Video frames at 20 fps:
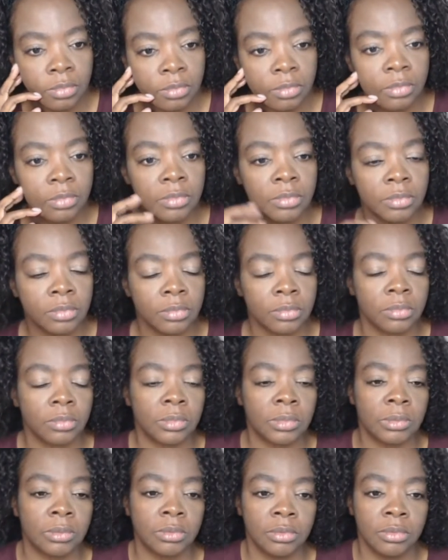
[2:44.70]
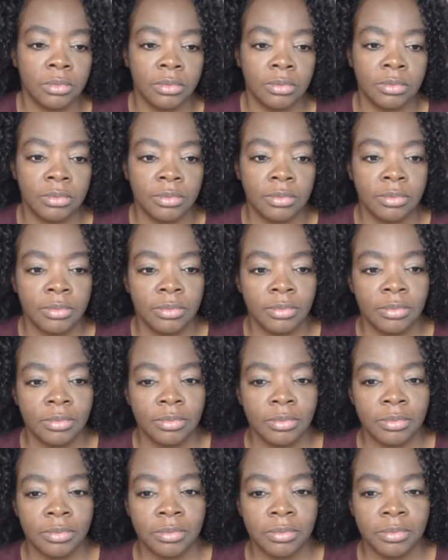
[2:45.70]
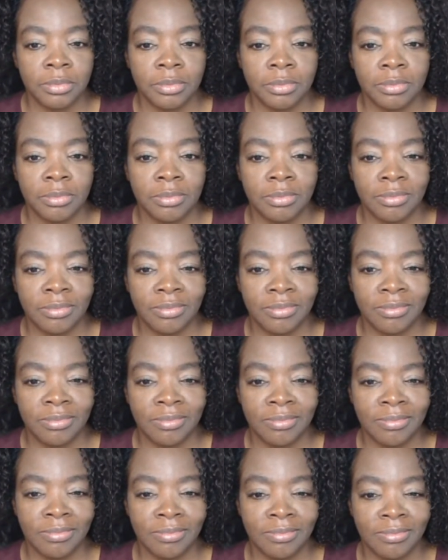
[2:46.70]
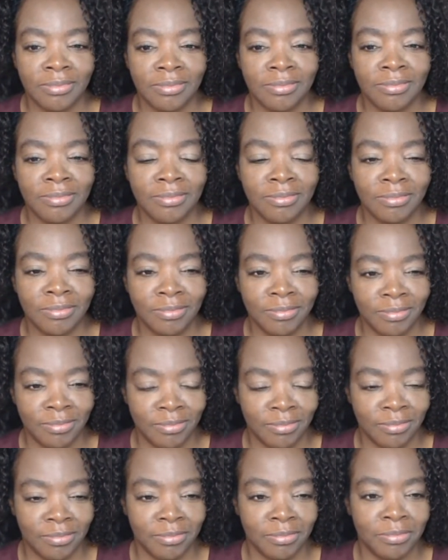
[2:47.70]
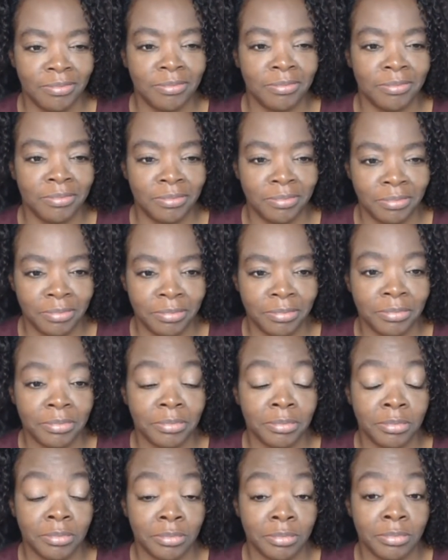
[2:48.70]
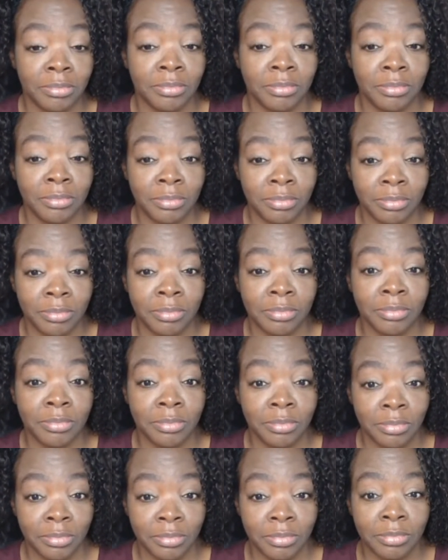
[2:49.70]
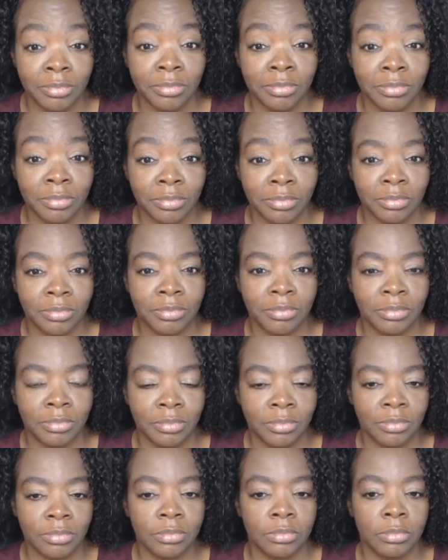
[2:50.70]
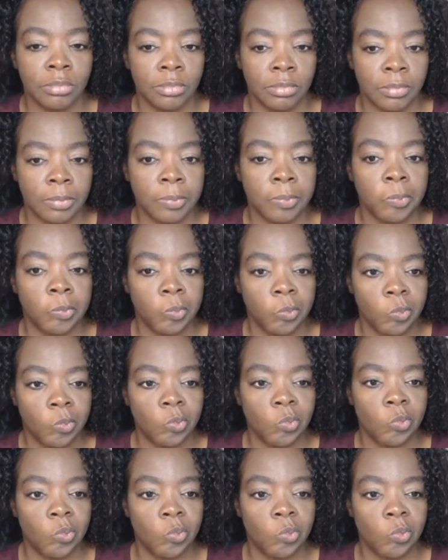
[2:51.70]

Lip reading: The person shown says nothing.